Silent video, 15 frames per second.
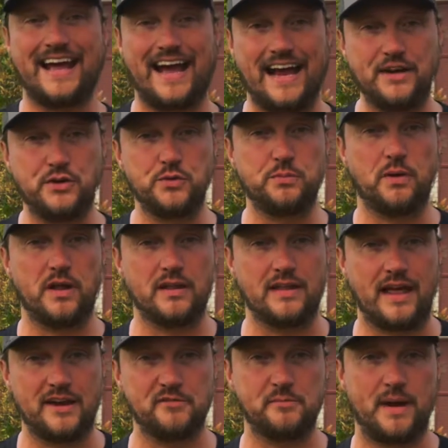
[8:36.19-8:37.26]
I do a
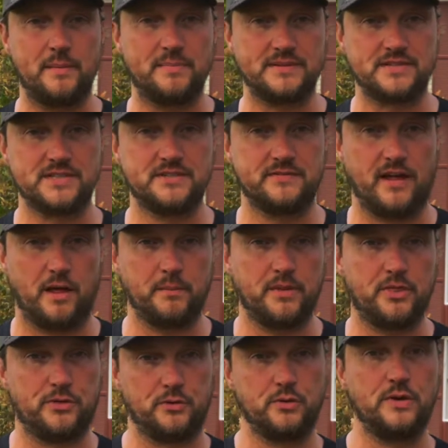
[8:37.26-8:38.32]
lot of my business development
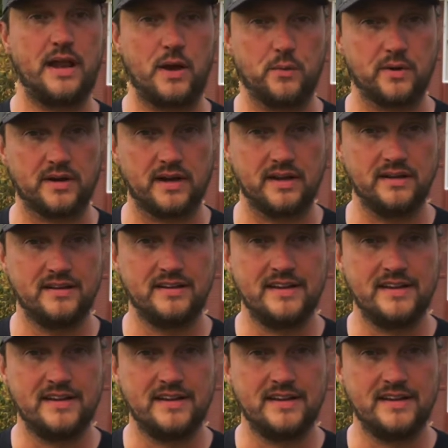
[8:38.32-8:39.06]
through networking.